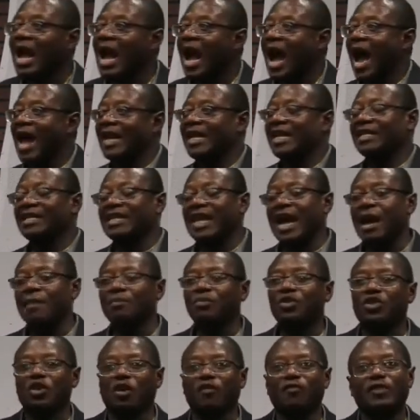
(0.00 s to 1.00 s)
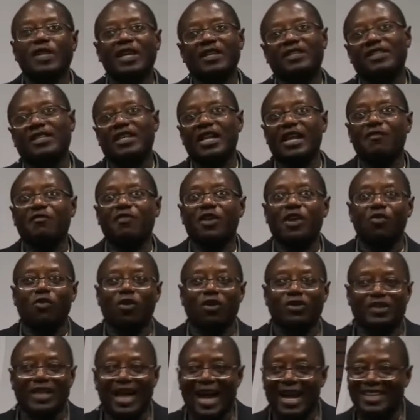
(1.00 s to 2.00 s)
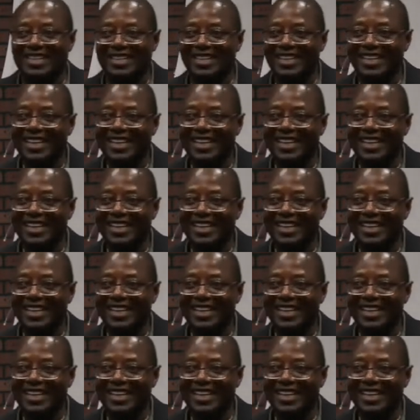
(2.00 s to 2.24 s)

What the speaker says: And the terms of the slavery was that